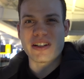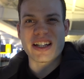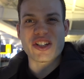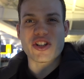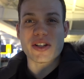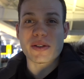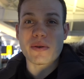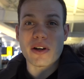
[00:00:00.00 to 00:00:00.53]
I
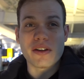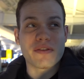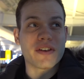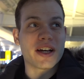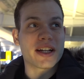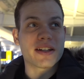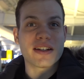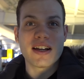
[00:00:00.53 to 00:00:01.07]
just
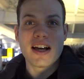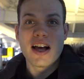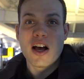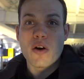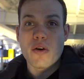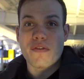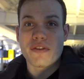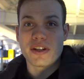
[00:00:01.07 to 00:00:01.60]
qualified
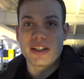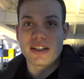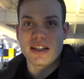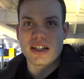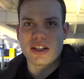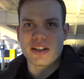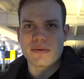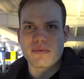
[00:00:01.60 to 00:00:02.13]
with
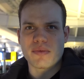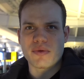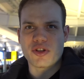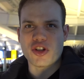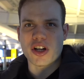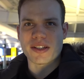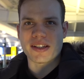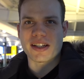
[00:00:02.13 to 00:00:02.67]
a
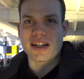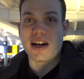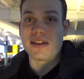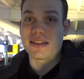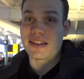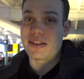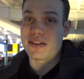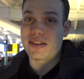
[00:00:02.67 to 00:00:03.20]
chartered
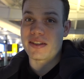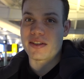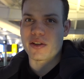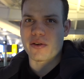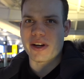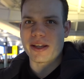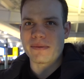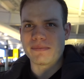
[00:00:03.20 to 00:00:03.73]
accountant
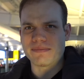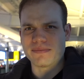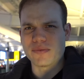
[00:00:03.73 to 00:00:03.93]
degree.